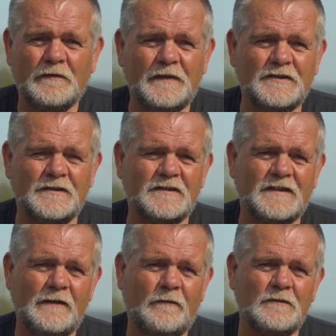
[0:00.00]
fish in a
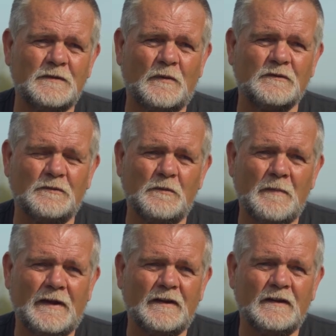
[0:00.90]
safe and responsible
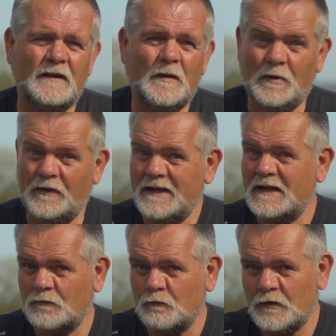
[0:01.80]
manner. But
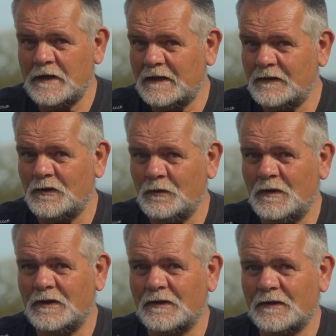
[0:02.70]
these really do
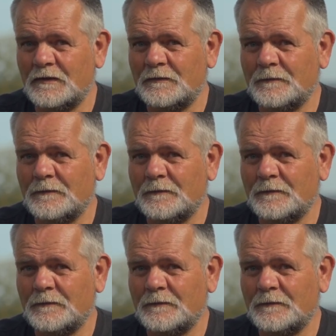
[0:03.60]
work.